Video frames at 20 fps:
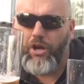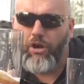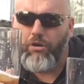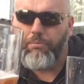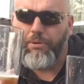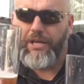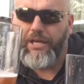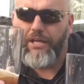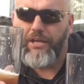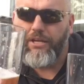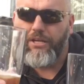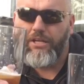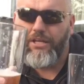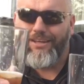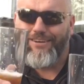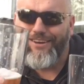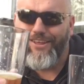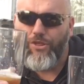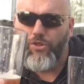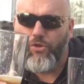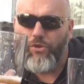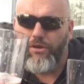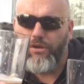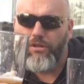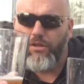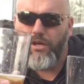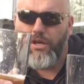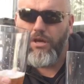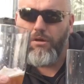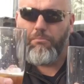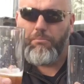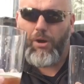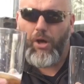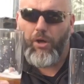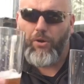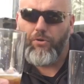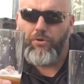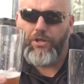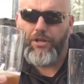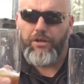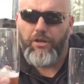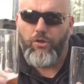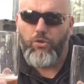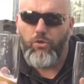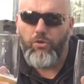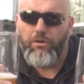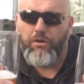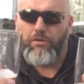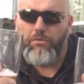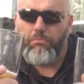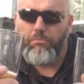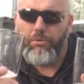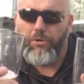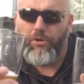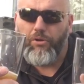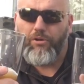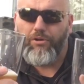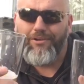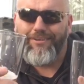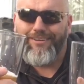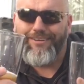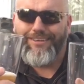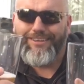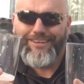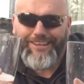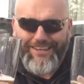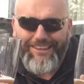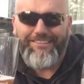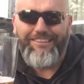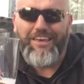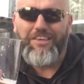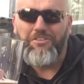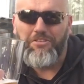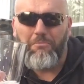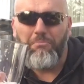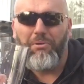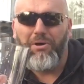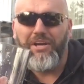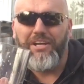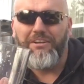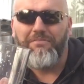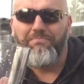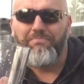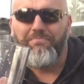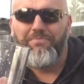carbonated, conditioned, bottle conditioned beer, you can taste the bite.